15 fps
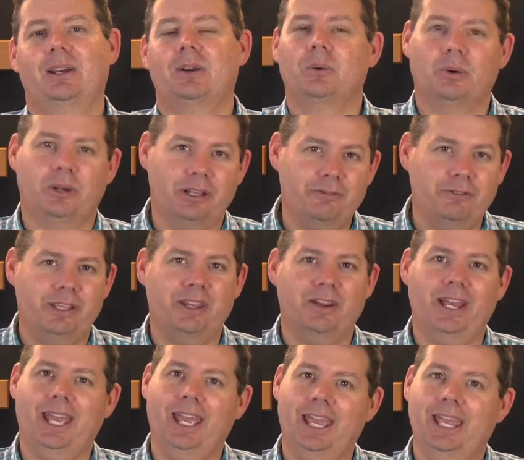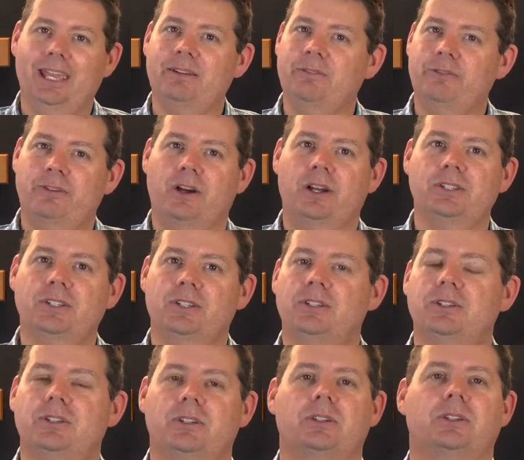Whatever your hand finds to
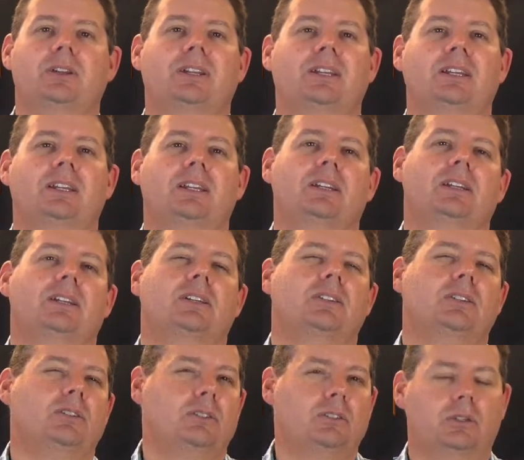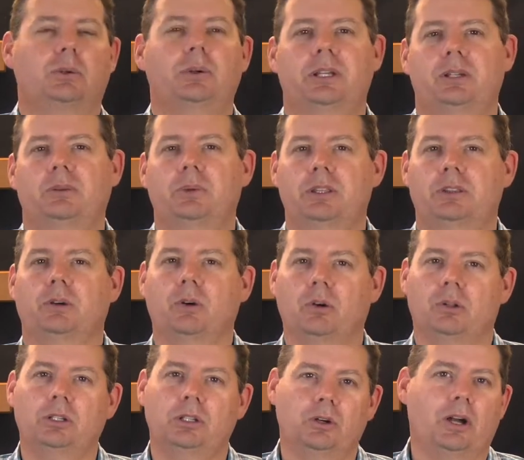do, do it with
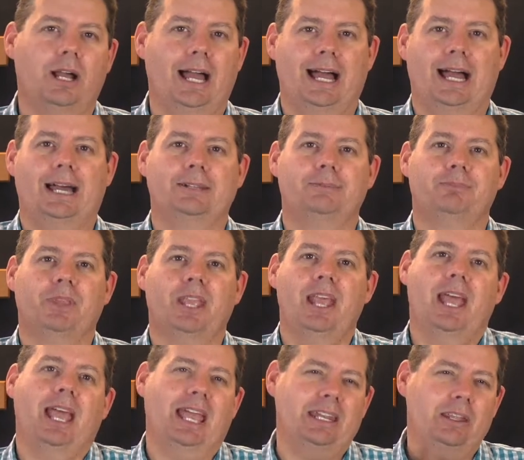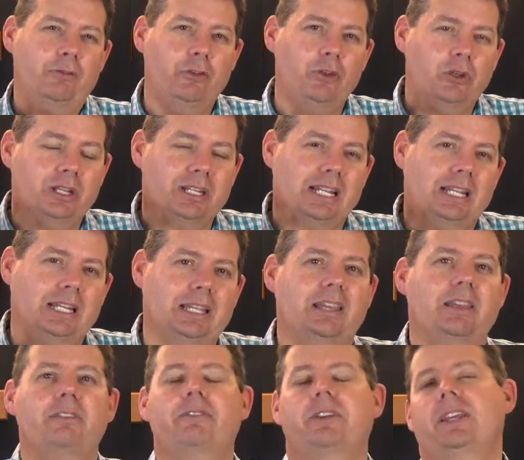all your heart. And if you can
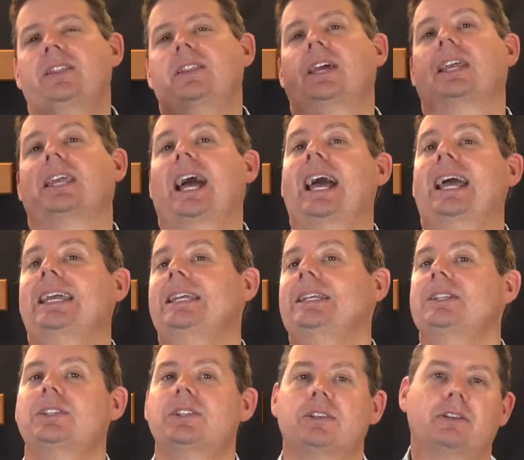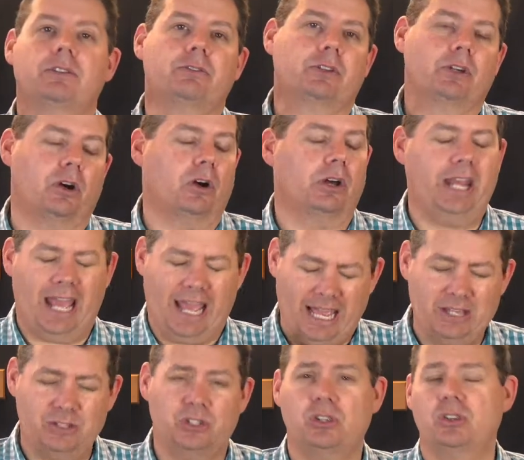live in the gaze of God
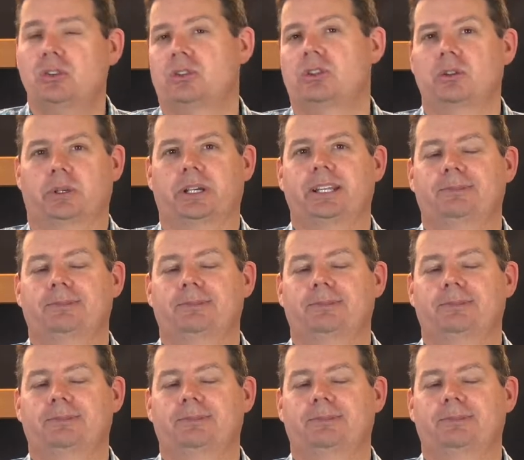as you do it,